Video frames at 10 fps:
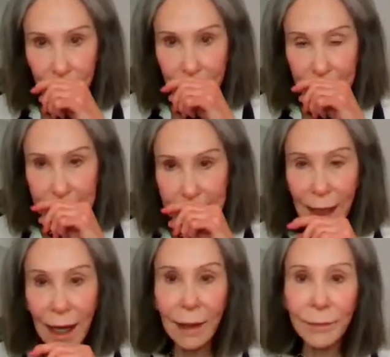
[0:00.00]
because
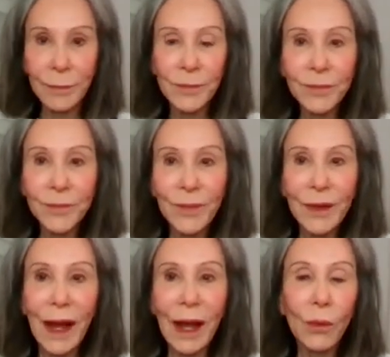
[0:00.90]
I
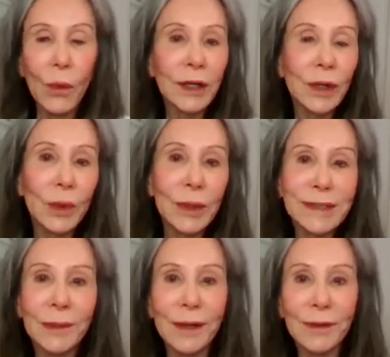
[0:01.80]
want to know
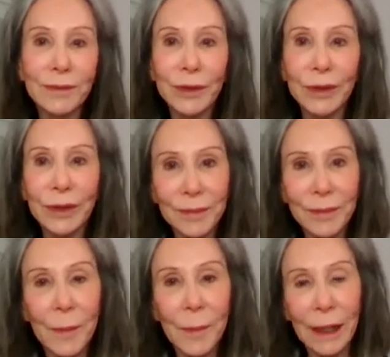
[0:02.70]
what's in my food.
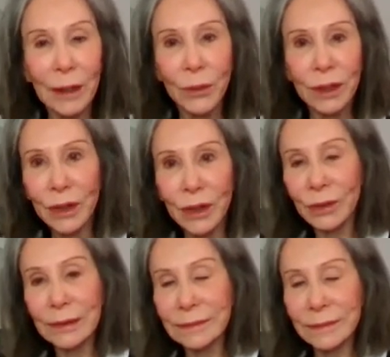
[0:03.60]
I want to
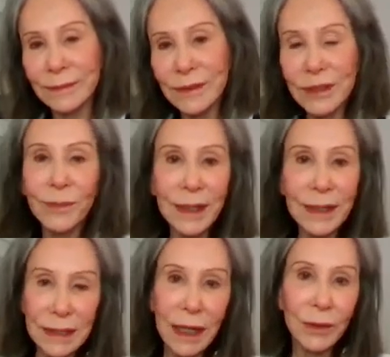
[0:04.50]
know some
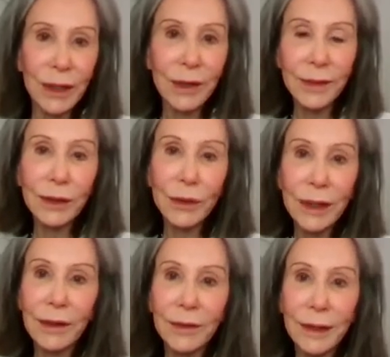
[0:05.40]
things sound healthy,
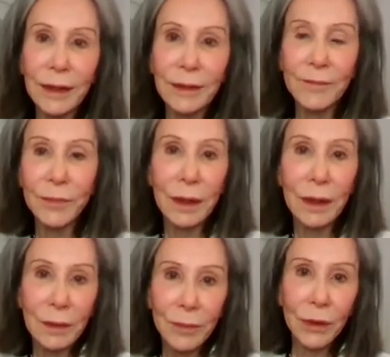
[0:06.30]
look healthy,
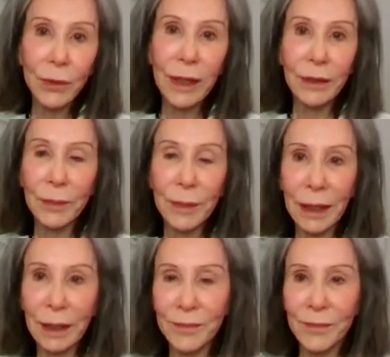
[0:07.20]
but the way they're
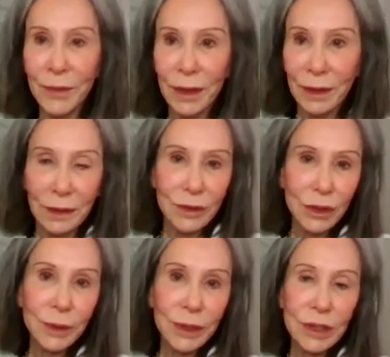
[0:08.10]
made,
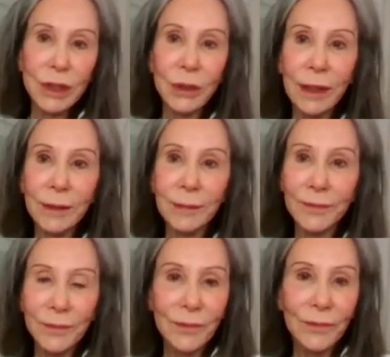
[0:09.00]
too much
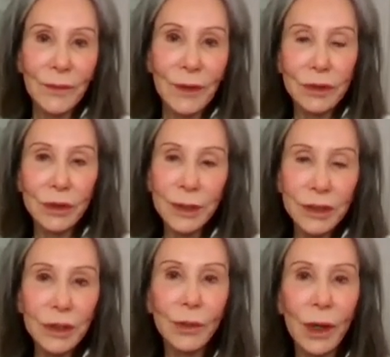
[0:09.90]
sodium, too
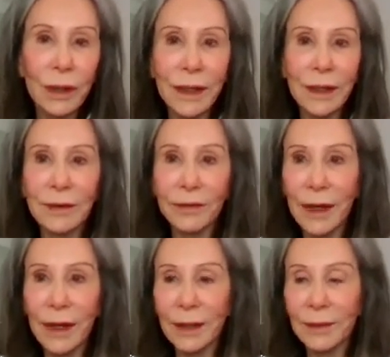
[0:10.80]
much of the wrong kind of
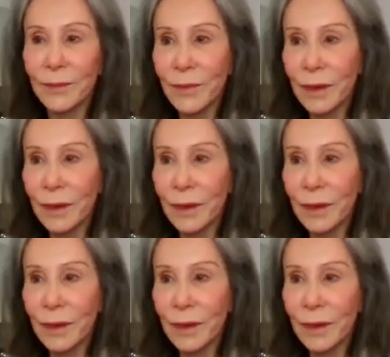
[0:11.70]
fat,